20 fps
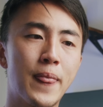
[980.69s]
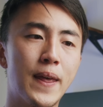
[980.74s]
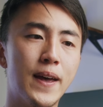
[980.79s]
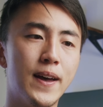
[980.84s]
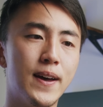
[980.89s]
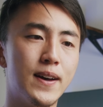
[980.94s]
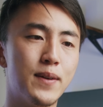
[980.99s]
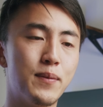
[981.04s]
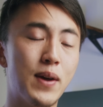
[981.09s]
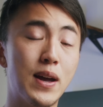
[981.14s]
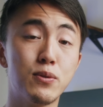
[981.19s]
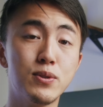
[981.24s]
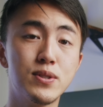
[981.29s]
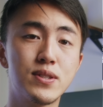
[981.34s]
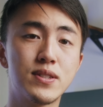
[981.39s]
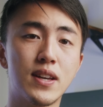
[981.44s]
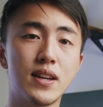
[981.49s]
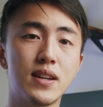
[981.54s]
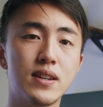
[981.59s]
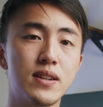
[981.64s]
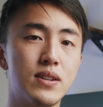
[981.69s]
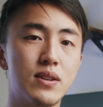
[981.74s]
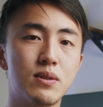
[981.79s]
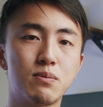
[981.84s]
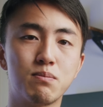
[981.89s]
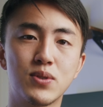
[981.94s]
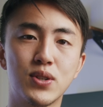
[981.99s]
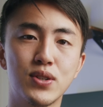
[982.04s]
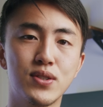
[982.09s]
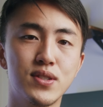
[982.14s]
I would say, you know,
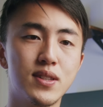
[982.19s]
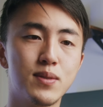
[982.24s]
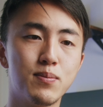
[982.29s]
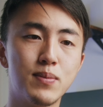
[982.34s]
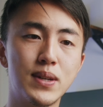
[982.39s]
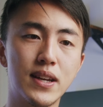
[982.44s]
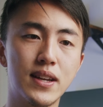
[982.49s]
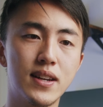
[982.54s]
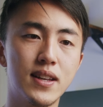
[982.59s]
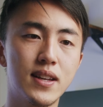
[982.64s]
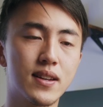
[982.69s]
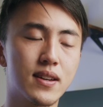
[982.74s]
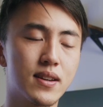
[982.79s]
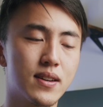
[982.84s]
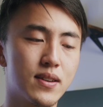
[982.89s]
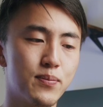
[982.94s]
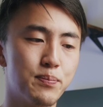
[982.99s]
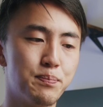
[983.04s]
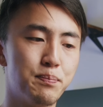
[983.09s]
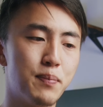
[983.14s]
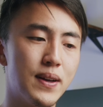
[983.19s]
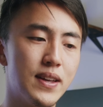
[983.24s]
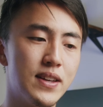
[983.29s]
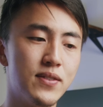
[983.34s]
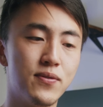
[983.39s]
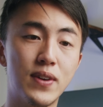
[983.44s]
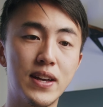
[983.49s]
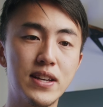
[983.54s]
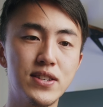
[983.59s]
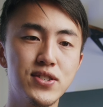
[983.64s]
just in the beginning,
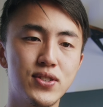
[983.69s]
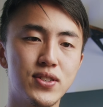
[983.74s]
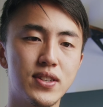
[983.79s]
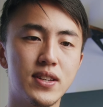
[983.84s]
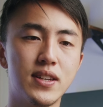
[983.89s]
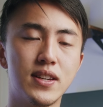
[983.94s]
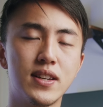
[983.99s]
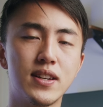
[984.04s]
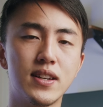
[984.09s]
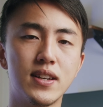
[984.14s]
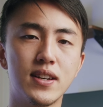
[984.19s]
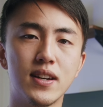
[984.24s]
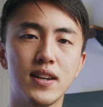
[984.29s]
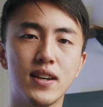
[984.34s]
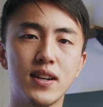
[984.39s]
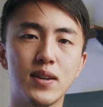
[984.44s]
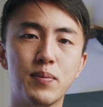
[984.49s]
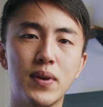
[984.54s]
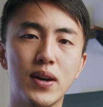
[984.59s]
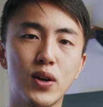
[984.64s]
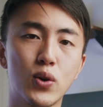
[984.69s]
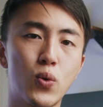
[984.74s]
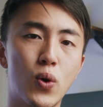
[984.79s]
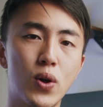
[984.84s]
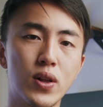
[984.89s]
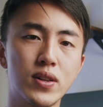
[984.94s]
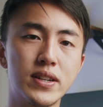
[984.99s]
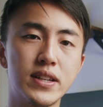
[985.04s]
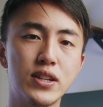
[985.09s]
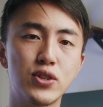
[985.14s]
invest in a
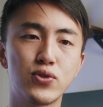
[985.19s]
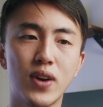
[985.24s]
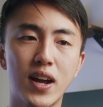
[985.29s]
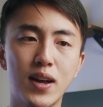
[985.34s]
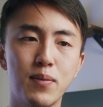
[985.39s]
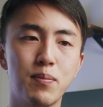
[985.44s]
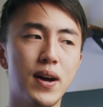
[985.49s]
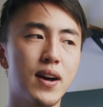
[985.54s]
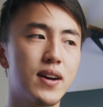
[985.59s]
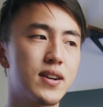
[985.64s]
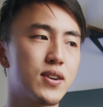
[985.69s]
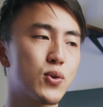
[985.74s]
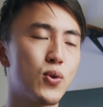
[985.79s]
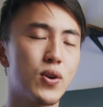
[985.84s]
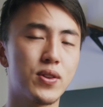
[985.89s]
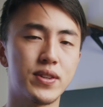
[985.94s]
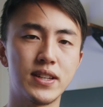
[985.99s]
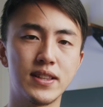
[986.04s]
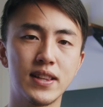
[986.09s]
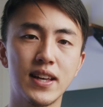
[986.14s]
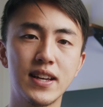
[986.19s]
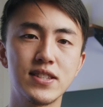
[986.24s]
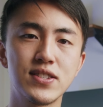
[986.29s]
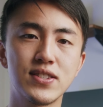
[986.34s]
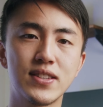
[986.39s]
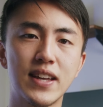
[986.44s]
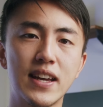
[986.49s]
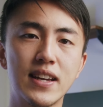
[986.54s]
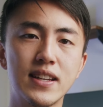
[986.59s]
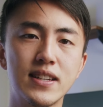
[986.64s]
quality tripod, quality light
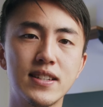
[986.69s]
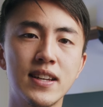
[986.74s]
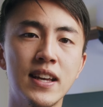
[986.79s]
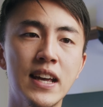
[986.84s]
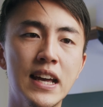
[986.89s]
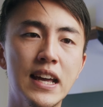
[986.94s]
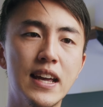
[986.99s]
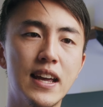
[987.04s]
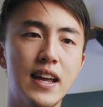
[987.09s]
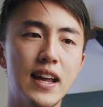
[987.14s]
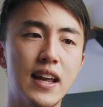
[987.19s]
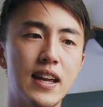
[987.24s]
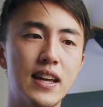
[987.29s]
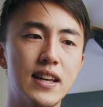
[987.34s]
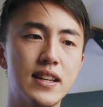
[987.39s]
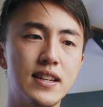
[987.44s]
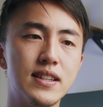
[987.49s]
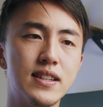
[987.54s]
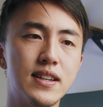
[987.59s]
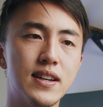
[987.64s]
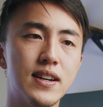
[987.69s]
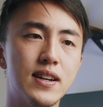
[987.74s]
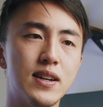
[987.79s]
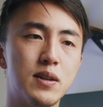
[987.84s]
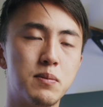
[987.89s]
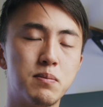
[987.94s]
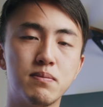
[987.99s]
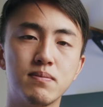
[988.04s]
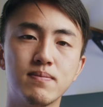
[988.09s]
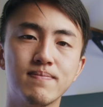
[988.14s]
stand, and
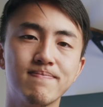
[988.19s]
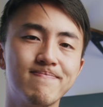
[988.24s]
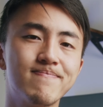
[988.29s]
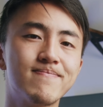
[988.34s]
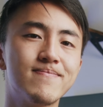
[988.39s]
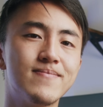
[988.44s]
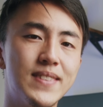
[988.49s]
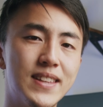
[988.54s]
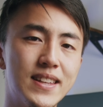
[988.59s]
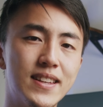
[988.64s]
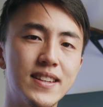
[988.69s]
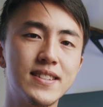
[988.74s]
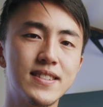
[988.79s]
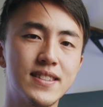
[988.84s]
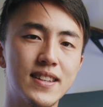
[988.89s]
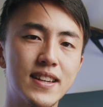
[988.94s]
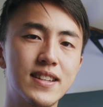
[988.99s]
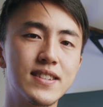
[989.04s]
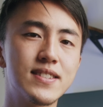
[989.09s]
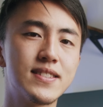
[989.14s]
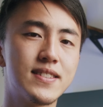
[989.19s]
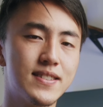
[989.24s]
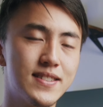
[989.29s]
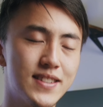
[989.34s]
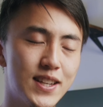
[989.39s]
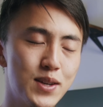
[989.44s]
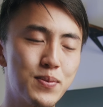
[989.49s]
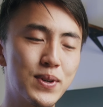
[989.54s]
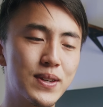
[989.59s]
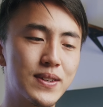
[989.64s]
these things
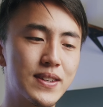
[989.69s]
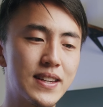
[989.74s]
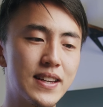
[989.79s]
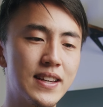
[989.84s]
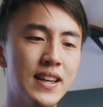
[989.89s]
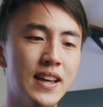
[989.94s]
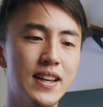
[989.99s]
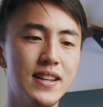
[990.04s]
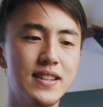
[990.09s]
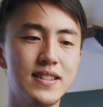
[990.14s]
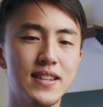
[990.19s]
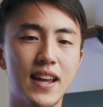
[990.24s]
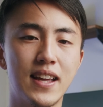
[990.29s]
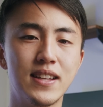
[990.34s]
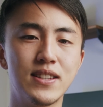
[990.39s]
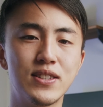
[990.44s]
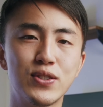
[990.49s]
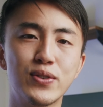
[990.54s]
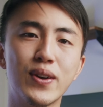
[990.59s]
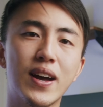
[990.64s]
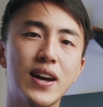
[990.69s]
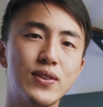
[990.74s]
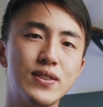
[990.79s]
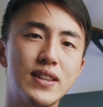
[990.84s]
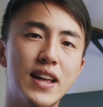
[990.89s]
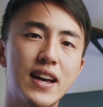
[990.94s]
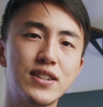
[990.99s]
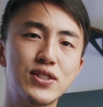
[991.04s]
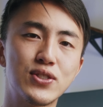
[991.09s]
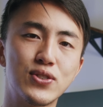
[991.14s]
typically tend to
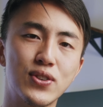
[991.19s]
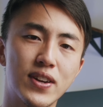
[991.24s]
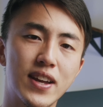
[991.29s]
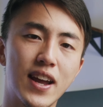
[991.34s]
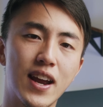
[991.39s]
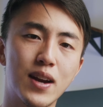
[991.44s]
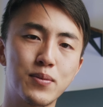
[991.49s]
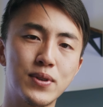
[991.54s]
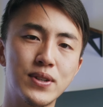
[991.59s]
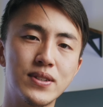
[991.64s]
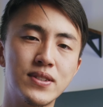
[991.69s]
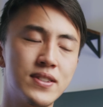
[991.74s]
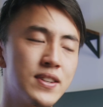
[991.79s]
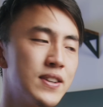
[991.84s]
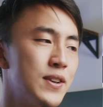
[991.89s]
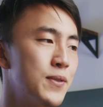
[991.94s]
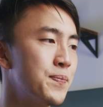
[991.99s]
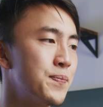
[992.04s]
outlast your cameras.